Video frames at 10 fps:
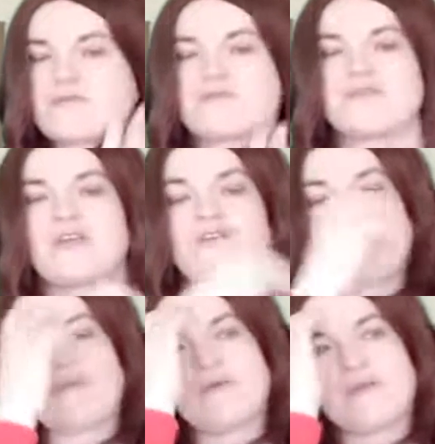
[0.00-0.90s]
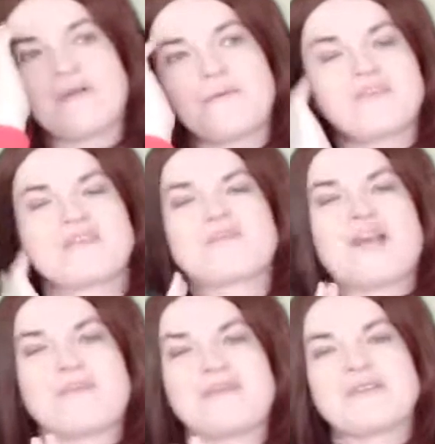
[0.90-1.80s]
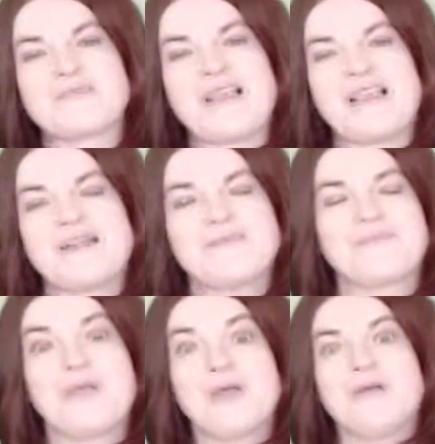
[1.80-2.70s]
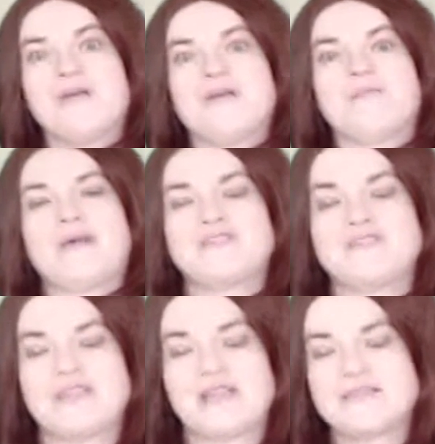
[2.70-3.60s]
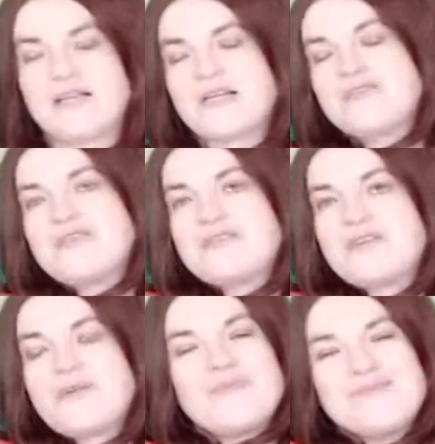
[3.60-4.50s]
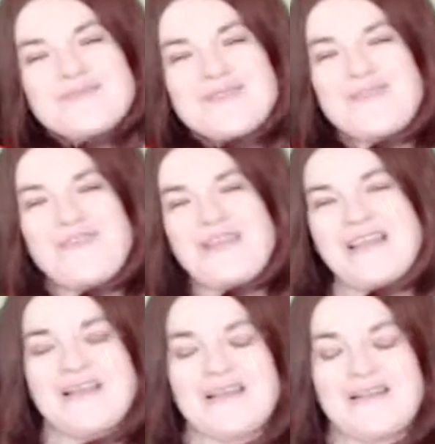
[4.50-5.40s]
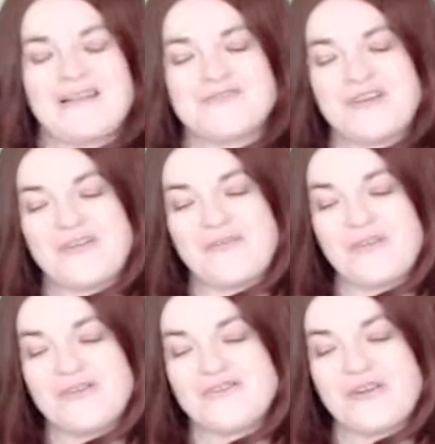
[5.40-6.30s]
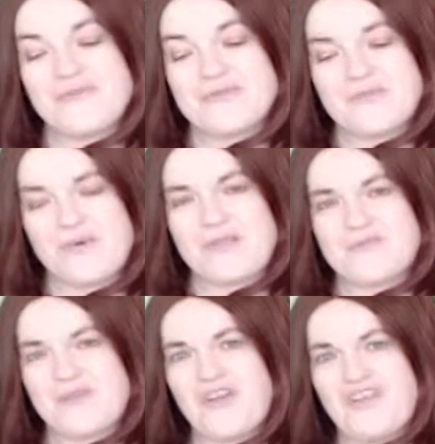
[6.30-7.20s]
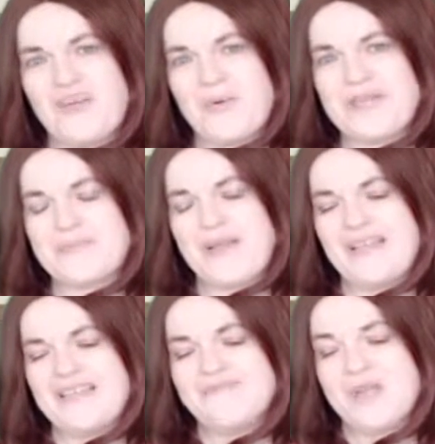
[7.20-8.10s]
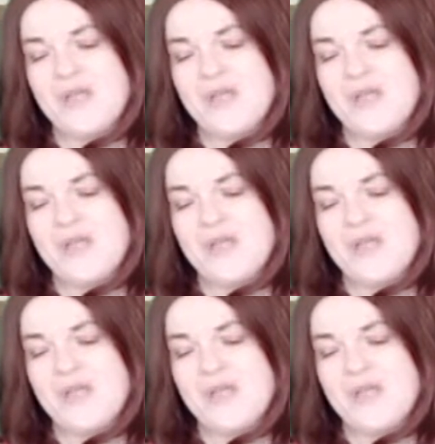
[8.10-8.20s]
one so you can write them all down. Doesn't matter about the spelling. Imagine saying that as an English teacher, but it doesn't really in this general knowledge round because one of them's got a really weird spelling.